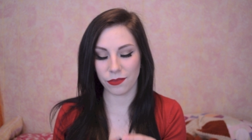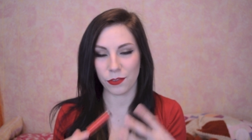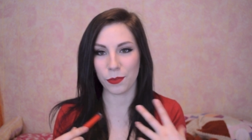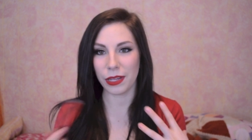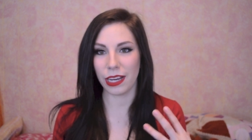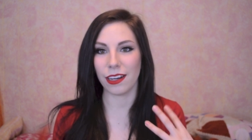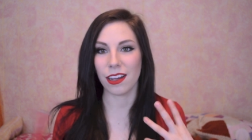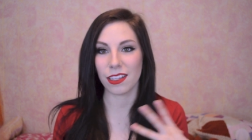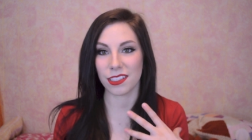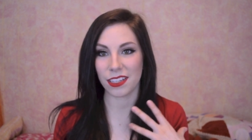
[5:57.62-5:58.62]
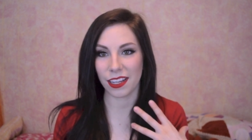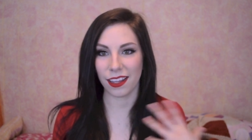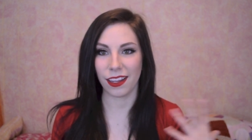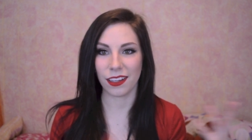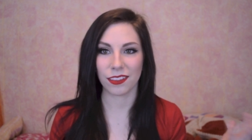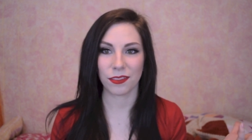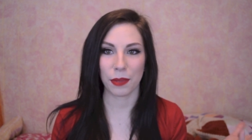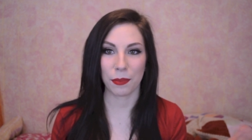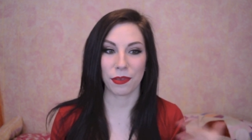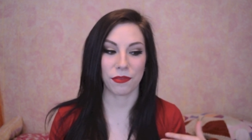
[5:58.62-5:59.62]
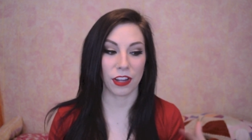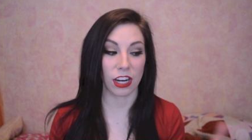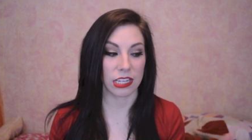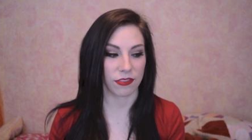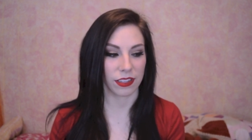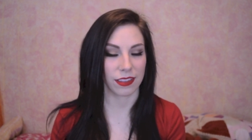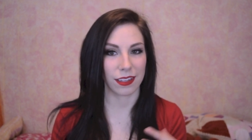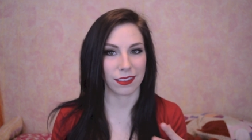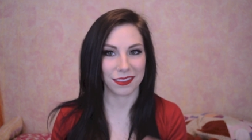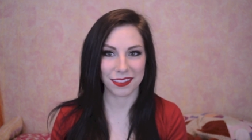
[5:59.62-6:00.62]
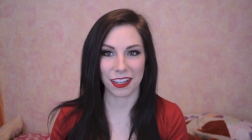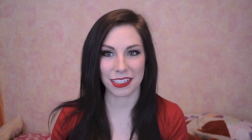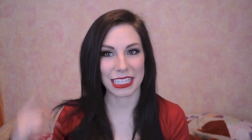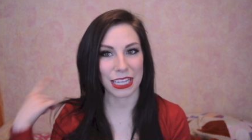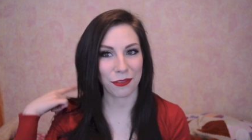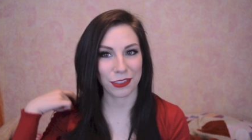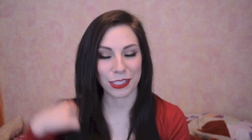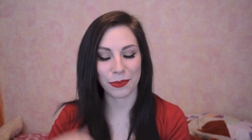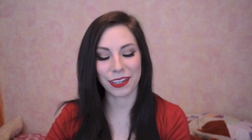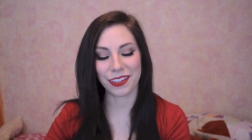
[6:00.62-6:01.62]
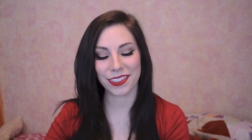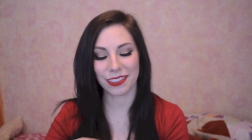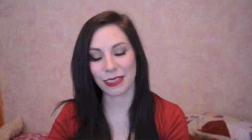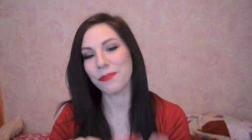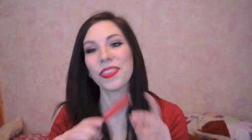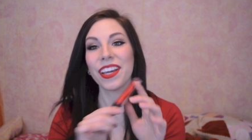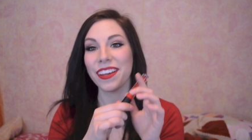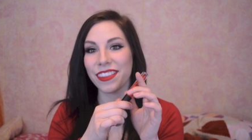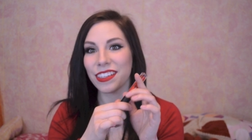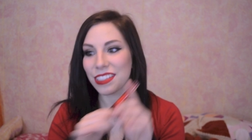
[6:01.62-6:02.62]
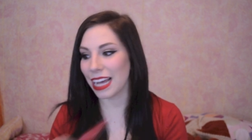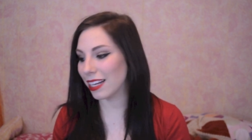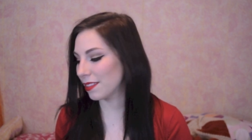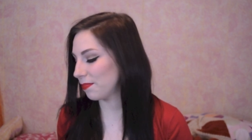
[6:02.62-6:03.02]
for me, not sticky might be very different than not sticky for someone else. So there's that.